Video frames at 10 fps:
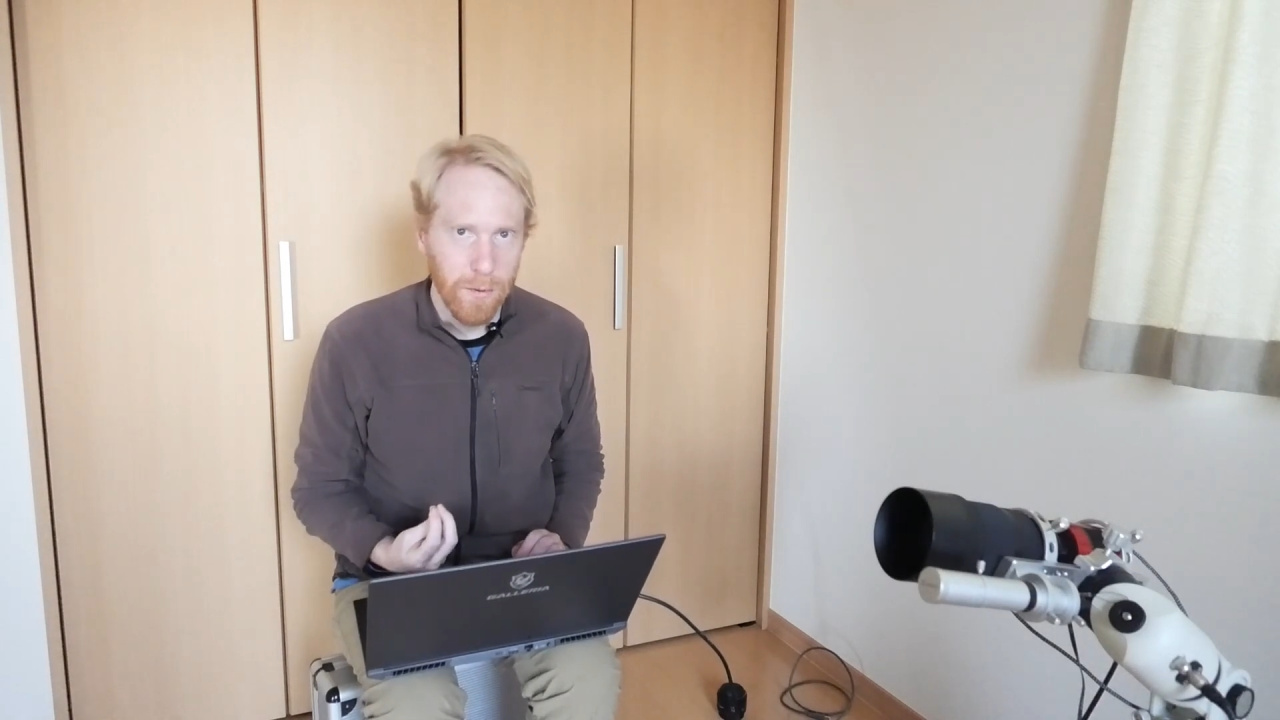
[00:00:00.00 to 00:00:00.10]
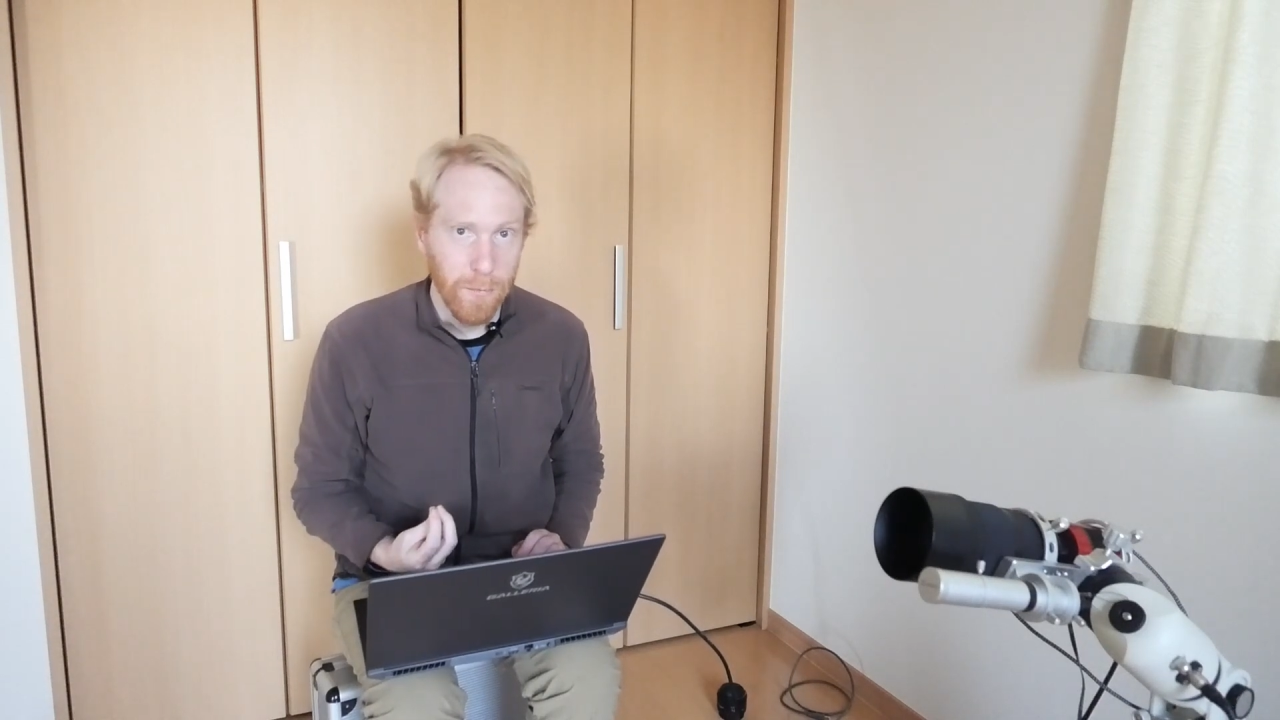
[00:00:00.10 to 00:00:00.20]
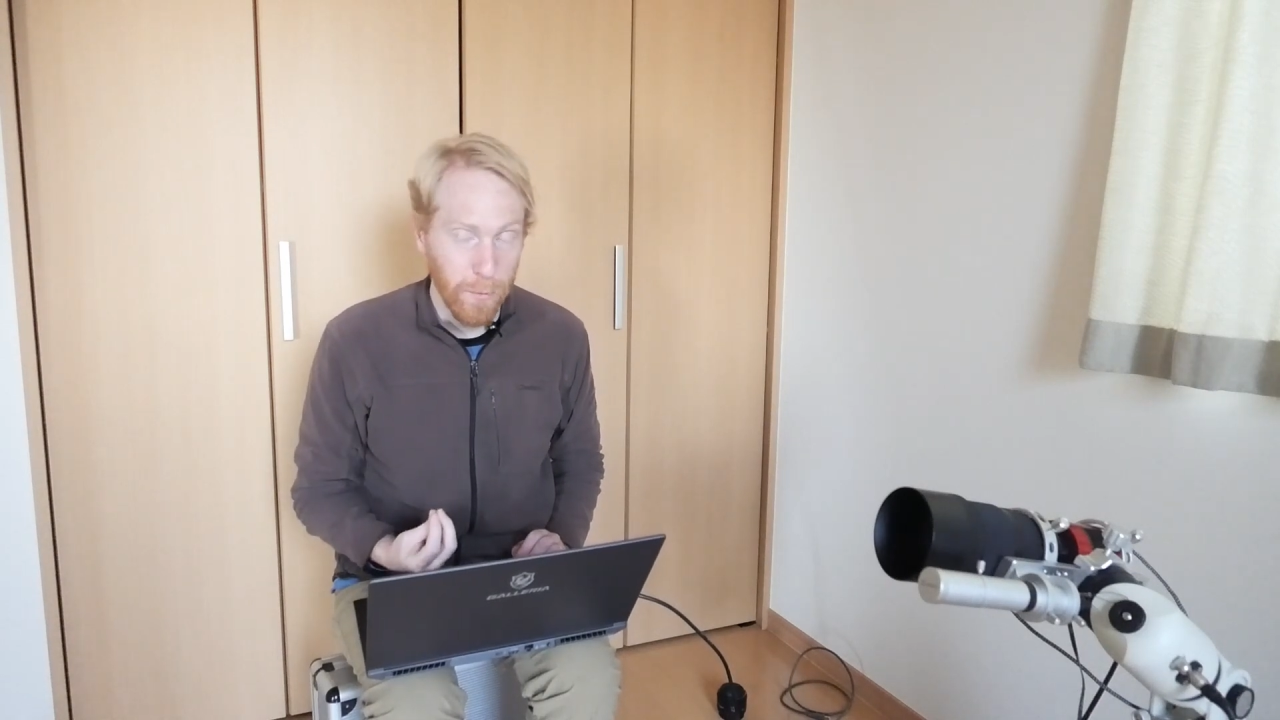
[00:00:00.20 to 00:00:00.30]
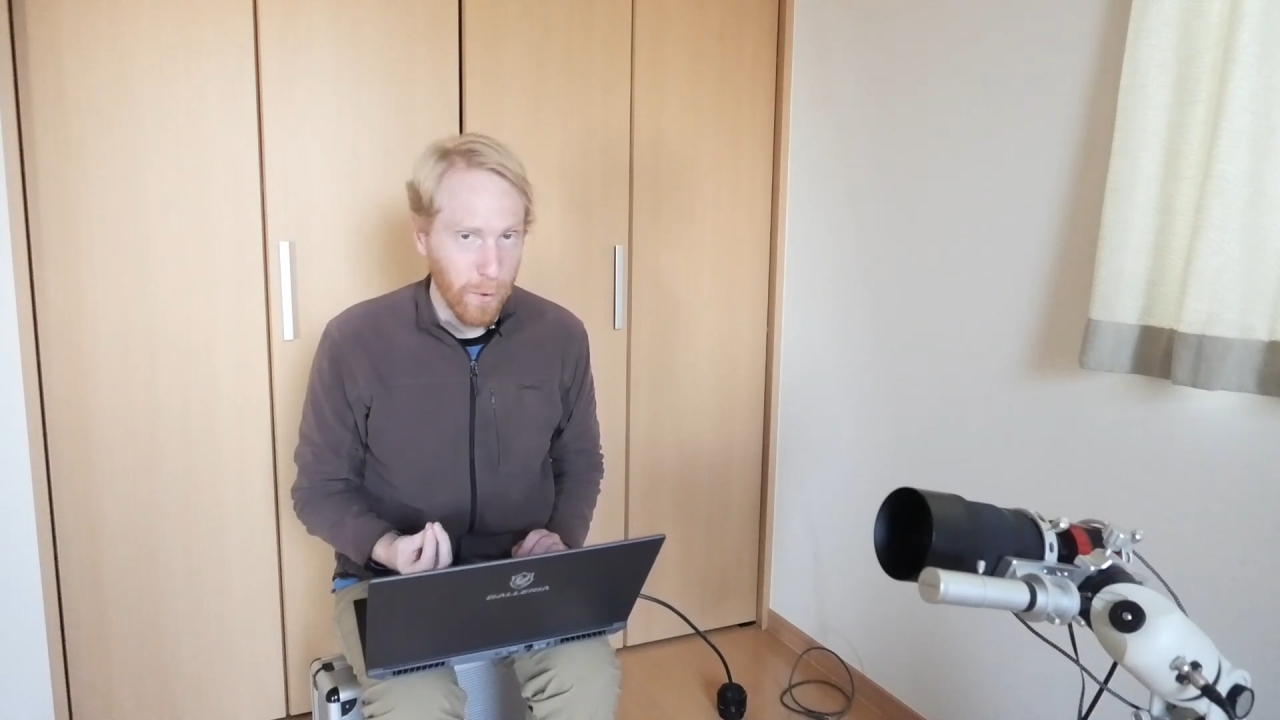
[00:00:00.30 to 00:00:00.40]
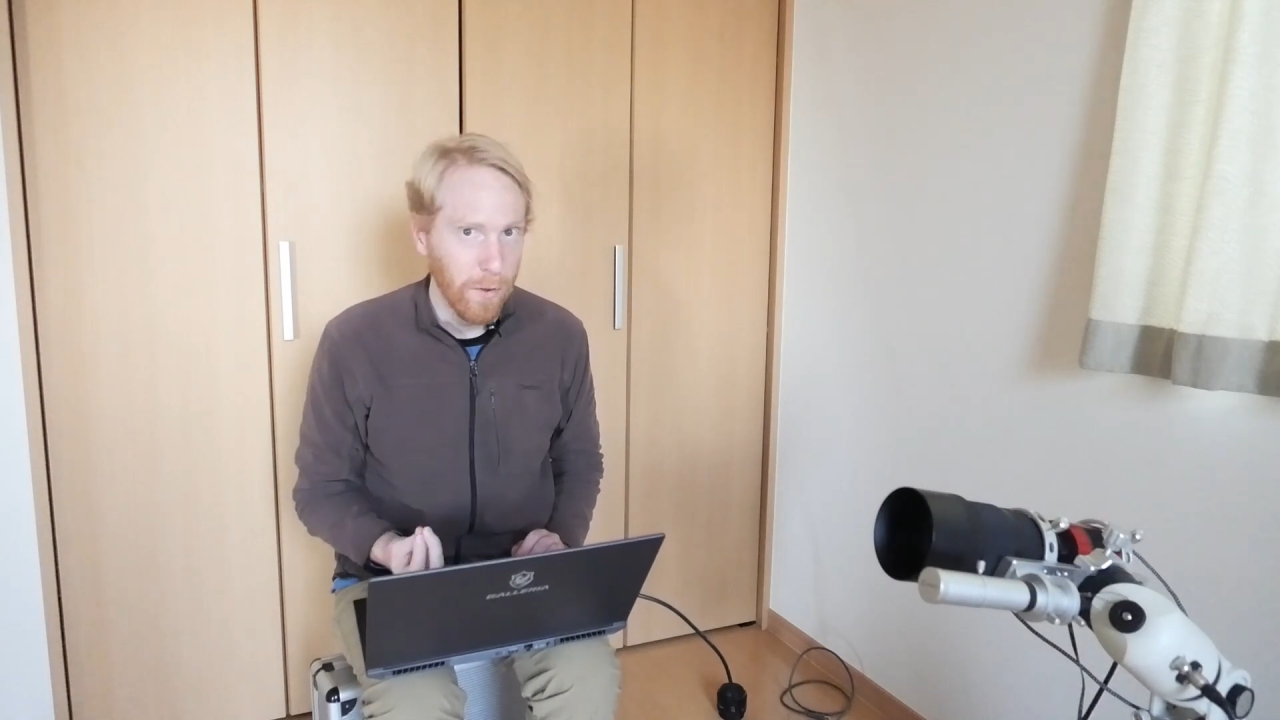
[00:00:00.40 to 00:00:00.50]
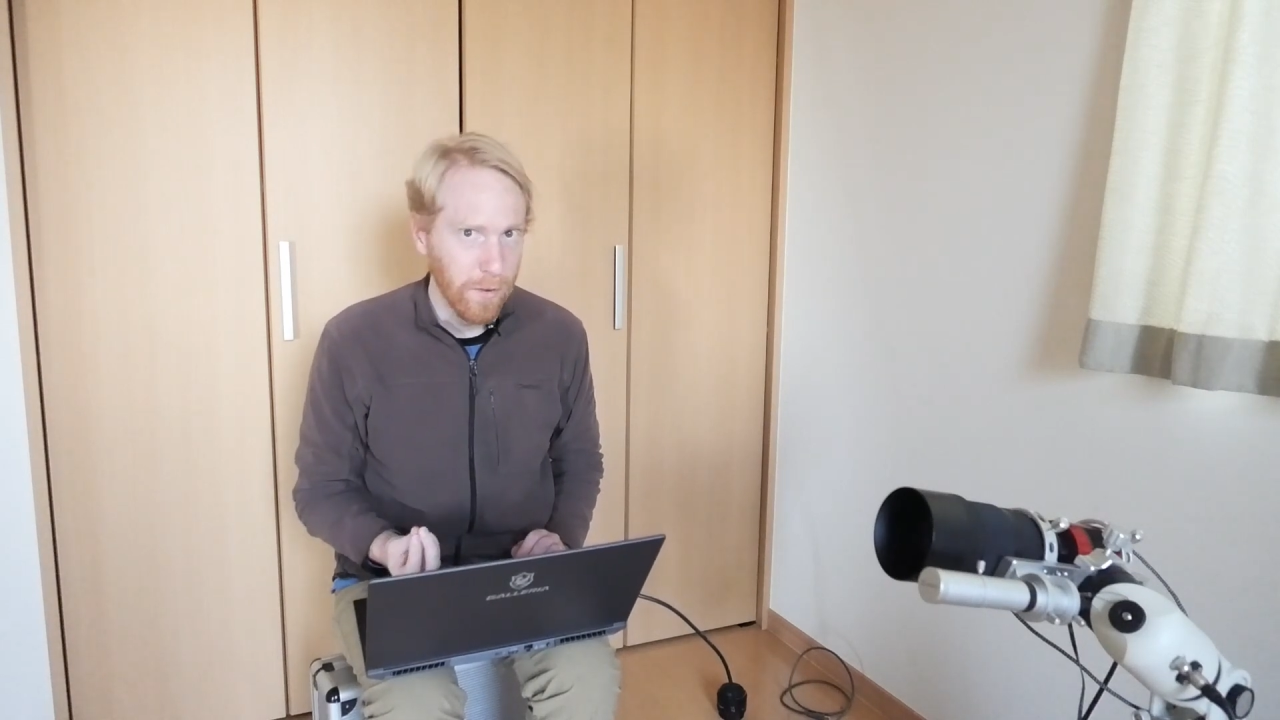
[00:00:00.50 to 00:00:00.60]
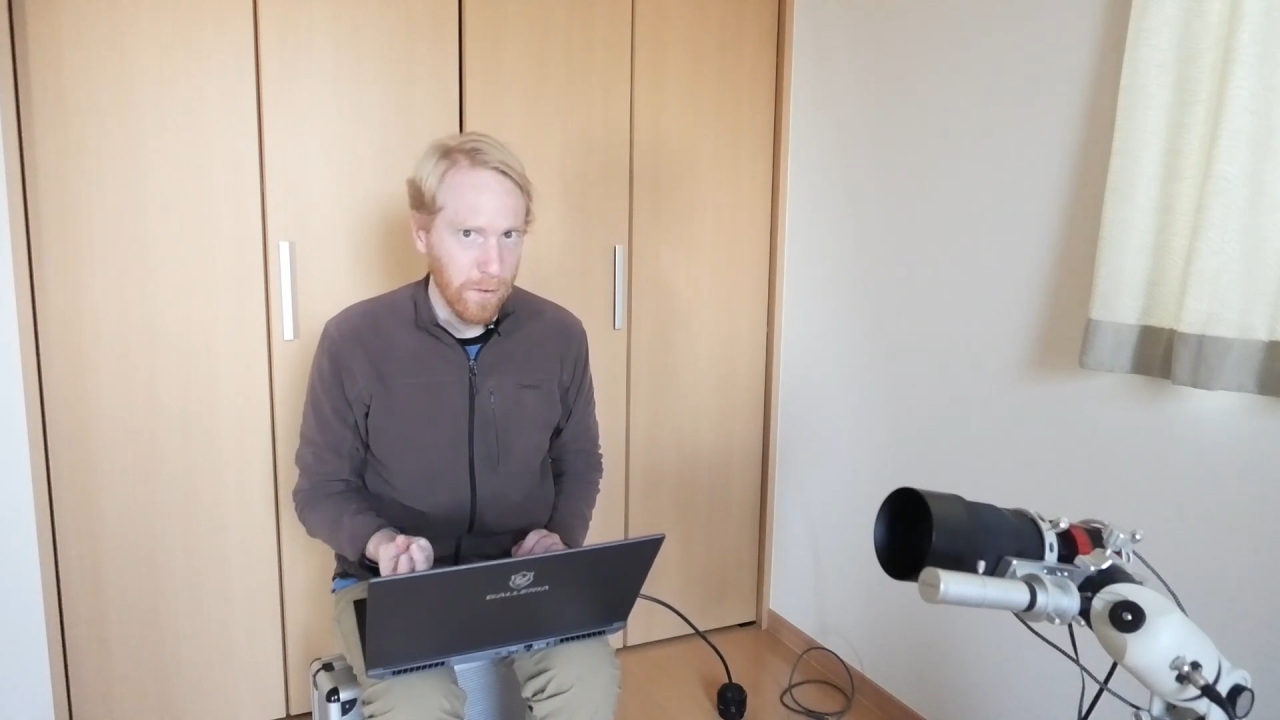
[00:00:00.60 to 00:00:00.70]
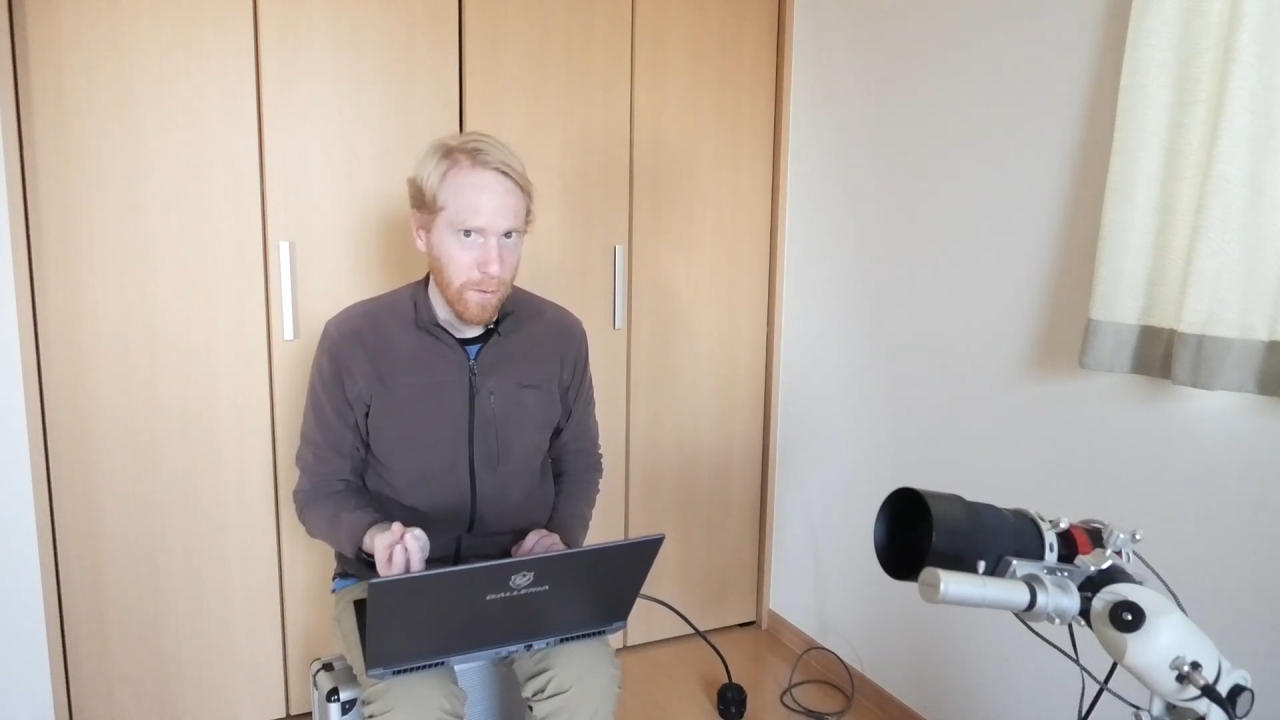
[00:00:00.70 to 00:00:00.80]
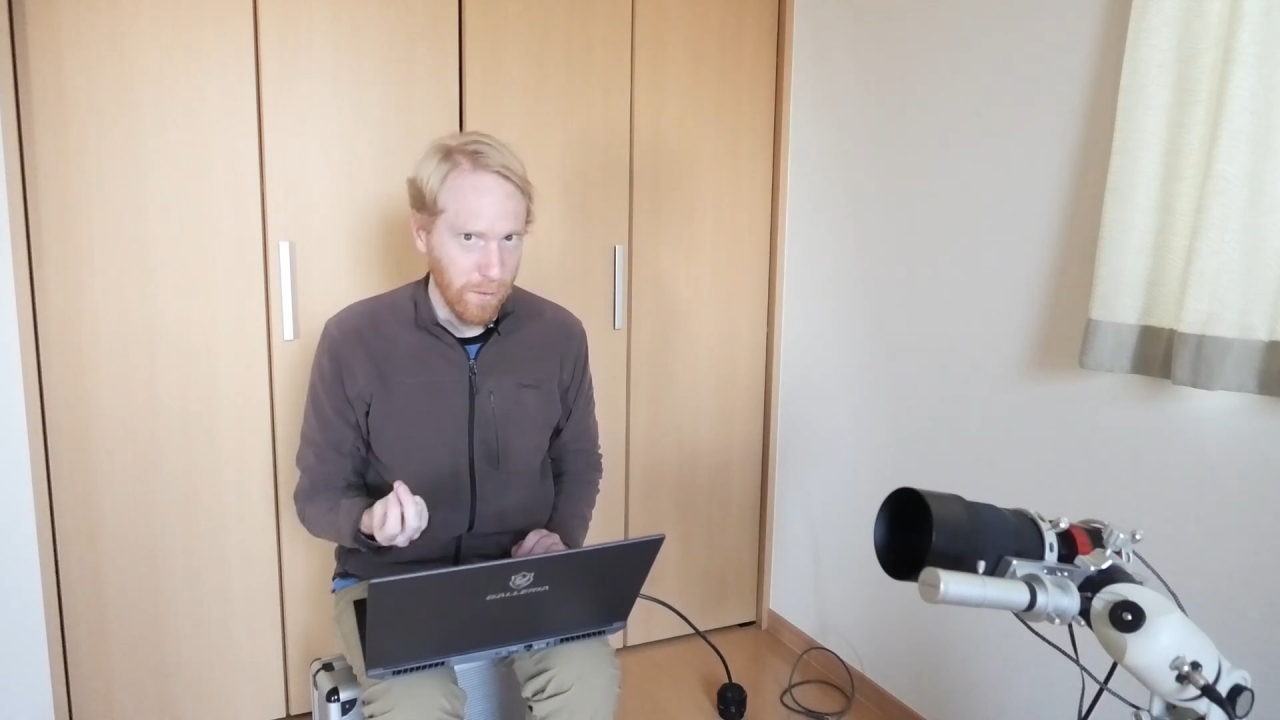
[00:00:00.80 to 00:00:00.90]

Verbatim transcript: to focus